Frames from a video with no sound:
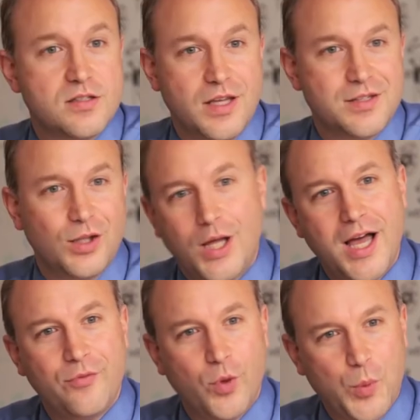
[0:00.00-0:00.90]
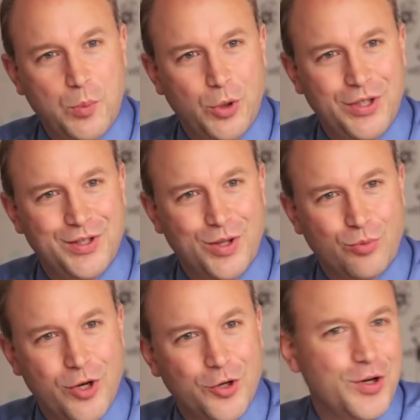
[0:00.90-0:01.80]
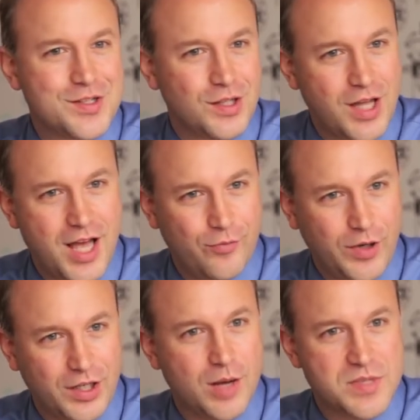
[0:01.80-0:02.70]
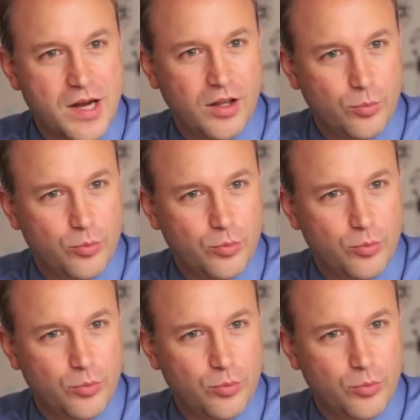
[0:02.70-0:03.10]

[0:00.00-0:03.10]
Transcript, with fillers: It's alive when we put it into the printer. It's alive when it comes out of the